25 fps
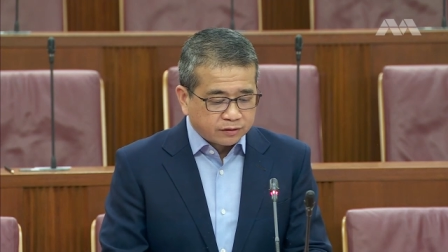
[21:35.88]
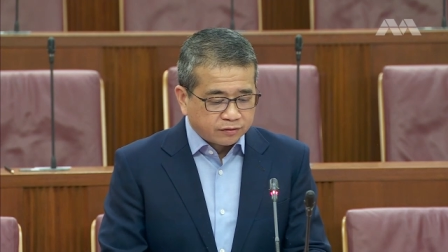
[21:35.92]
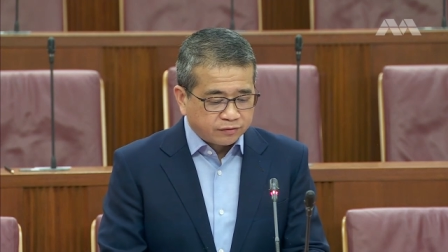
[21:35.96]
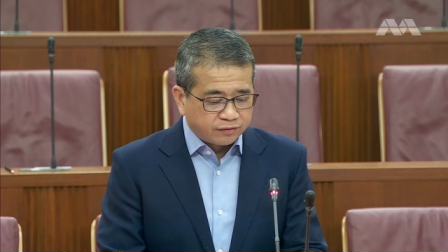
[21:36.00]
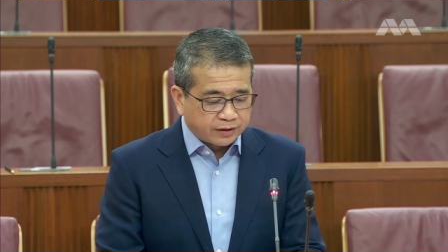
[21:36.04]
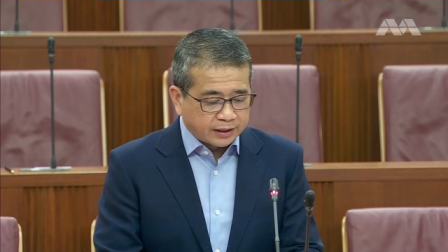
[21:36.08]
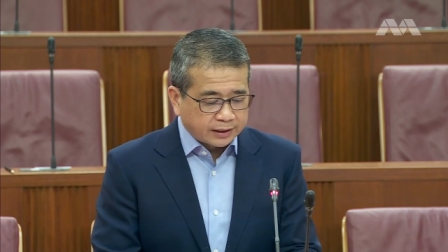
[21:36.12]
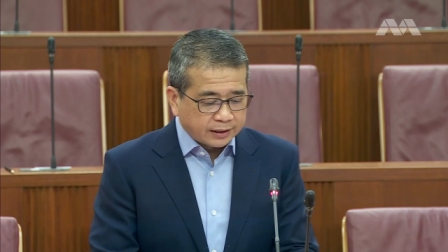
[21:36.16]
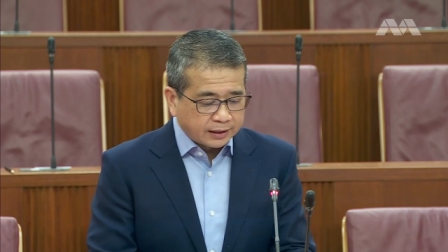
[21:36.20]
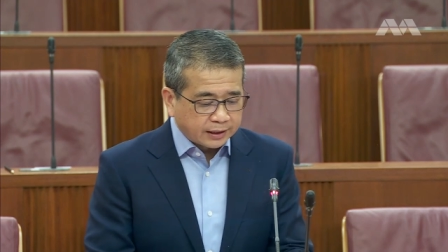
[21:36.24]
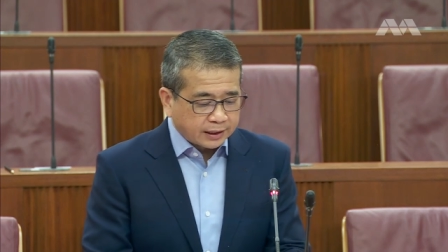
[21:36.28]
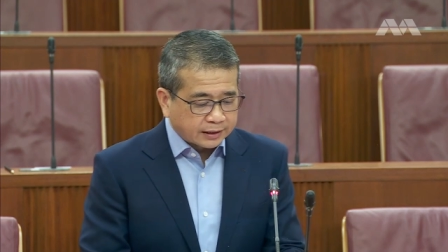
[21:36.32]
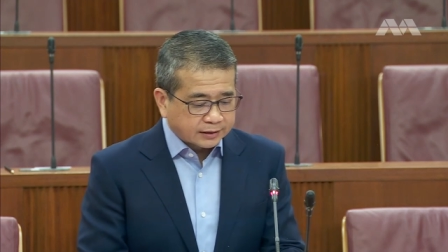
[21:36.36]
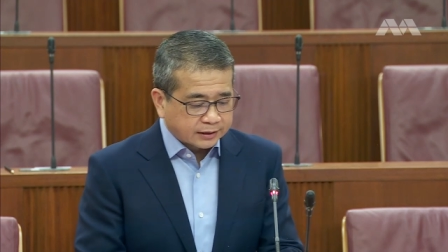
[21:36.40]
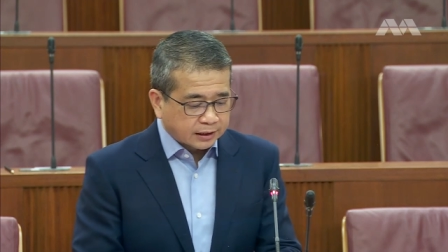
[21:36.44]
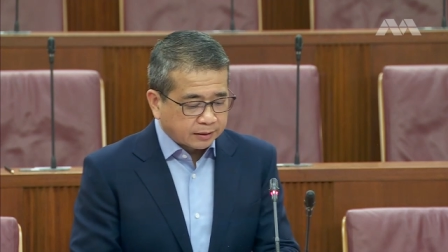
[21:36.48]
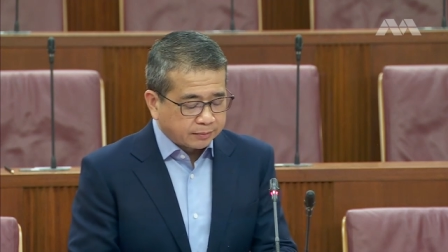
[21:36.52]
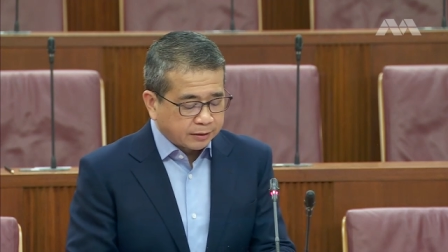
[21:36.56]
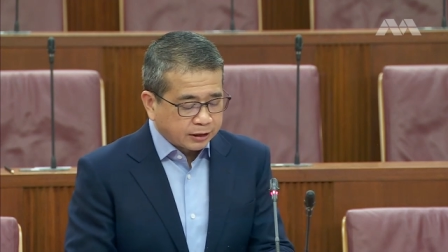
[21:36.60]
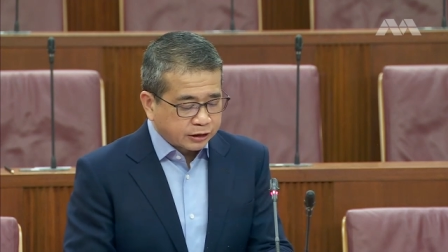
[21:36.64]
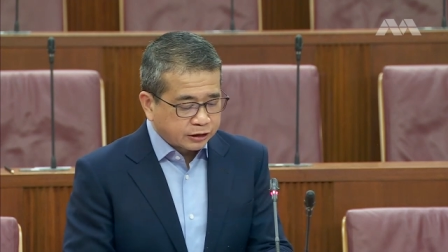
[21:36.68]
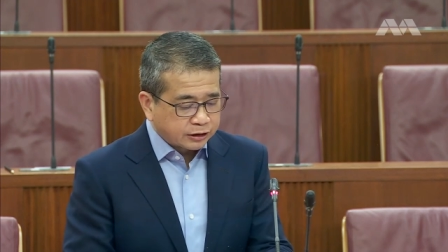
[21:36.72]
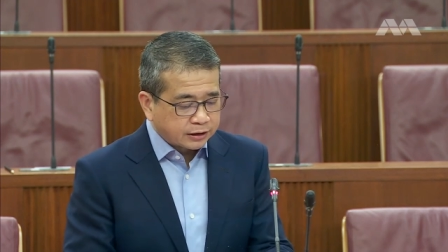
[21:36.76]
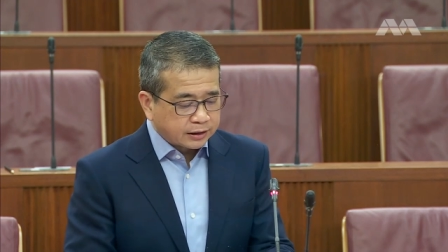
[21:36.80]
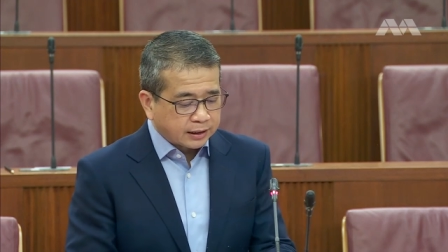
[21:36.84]
Finally, as I
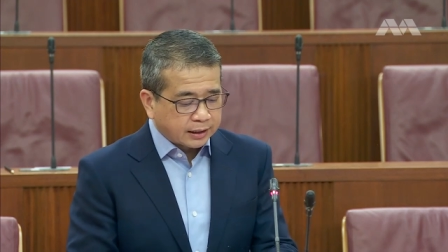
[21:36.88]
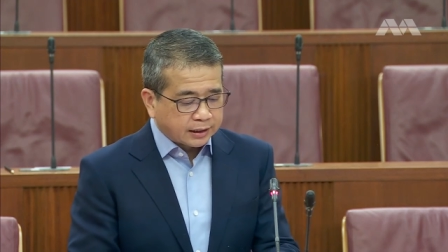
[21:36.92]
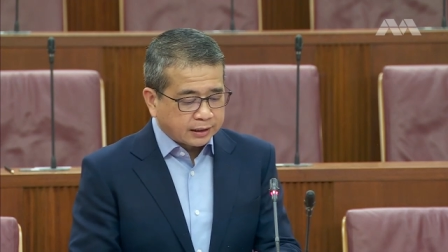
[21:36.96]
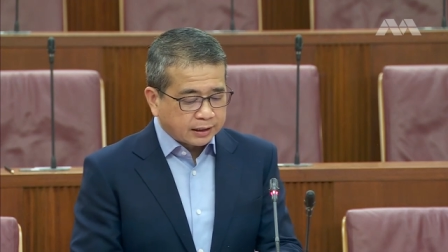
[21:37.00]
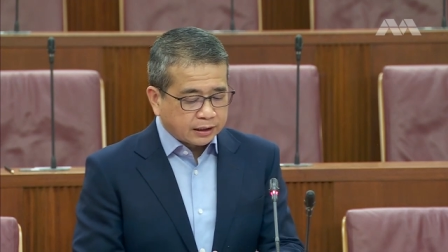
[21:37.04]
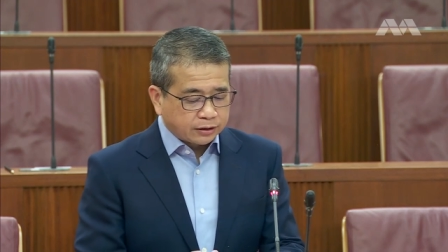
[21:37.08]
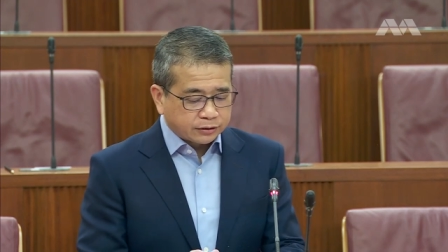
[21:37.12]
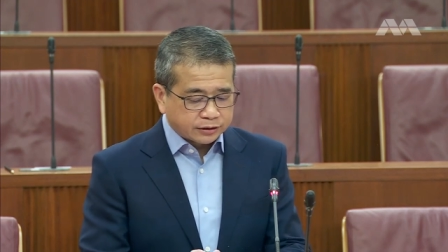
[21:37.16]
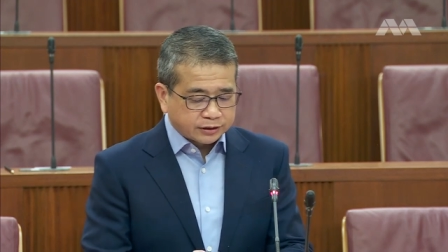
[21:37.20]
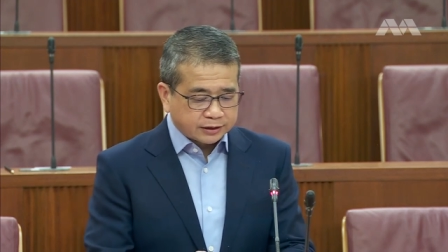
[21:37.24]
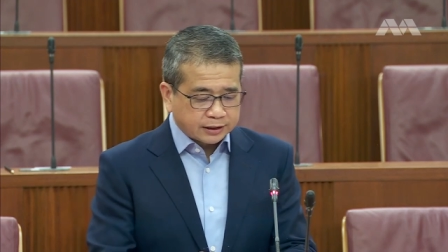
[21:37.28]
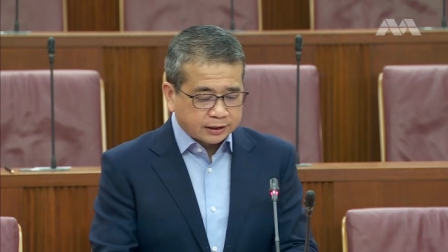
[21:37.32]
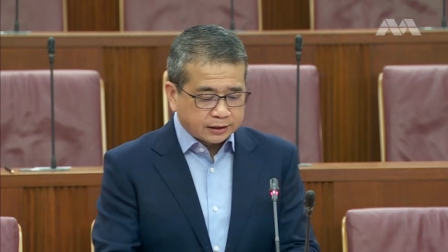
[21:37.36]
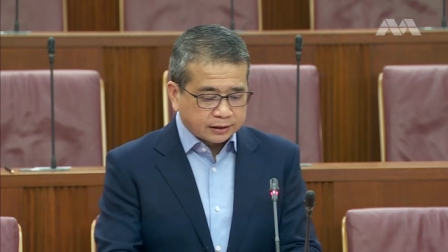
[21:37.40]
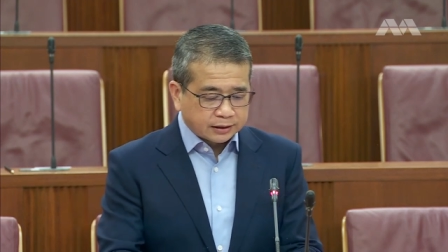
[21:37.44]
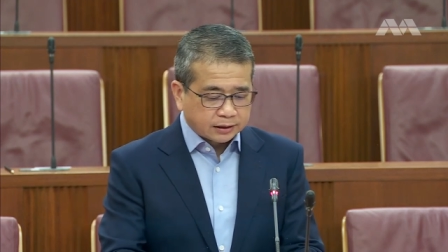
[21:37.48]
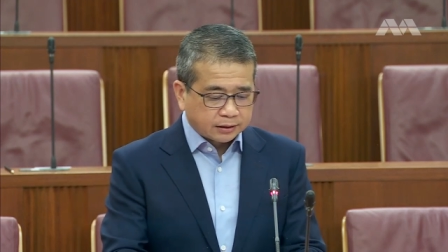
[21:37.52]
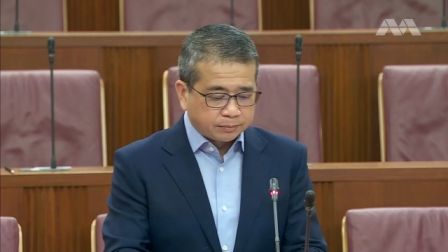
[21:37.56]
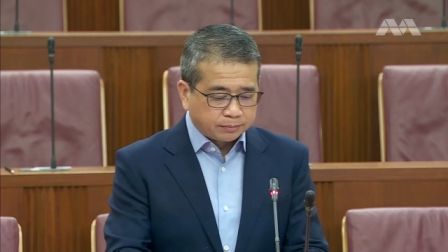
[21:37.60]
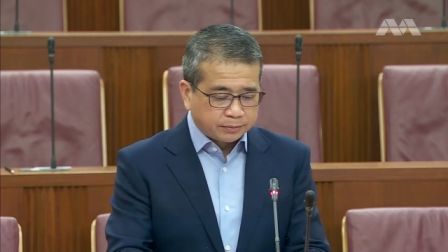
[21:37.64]
mentioned at the outset,